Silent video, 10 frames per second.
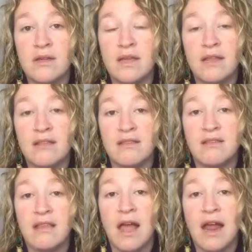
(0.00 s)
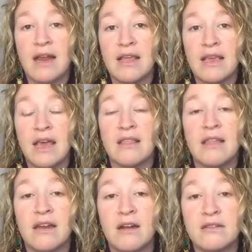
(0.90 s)
in society and
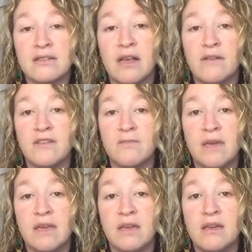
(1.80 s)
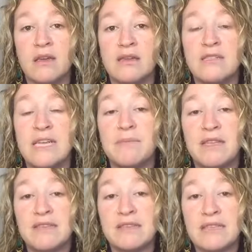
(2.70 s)
let ourselves be
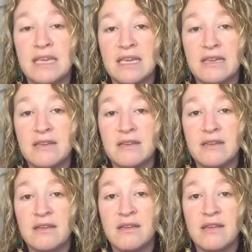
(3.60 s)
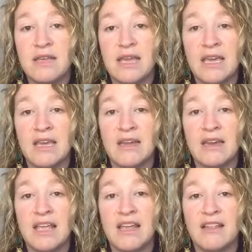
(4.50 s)
deeply seen in
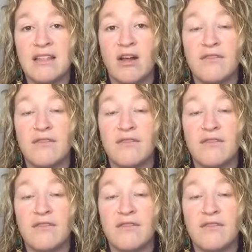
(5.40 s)
in our